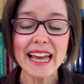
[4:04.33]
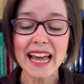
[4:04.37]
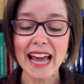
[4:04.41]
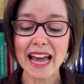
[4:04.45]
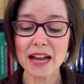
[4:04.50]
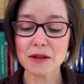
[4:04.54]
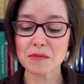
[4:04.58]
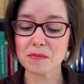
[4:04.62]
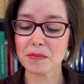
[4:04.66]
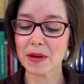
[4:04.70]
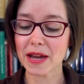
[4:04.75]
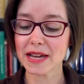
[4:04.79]

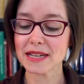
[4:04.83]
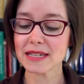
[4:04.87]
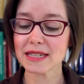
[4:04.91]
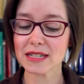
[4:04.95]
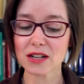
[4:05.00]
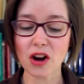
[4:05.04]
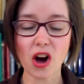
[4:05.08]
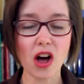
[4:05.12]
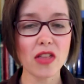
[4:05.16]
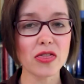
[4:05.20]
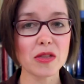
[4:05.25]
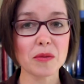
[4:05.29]
And based
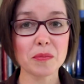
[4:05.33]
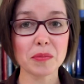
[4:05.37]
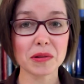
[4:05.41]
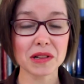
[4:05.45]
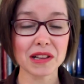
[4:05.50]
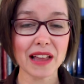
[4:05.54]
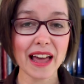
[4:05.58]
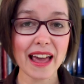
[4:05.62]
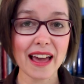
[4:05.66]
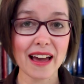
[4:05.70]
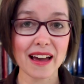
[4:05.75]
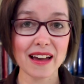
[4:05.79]
on the
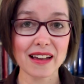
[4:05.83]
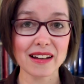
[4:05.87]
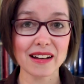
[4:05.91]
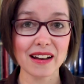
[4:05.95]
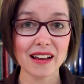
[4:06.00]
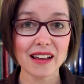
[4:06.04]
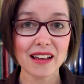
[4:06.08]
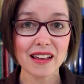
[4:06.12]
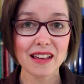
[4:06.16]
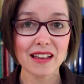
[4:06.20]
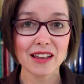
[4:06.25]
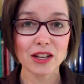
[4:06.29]
plan,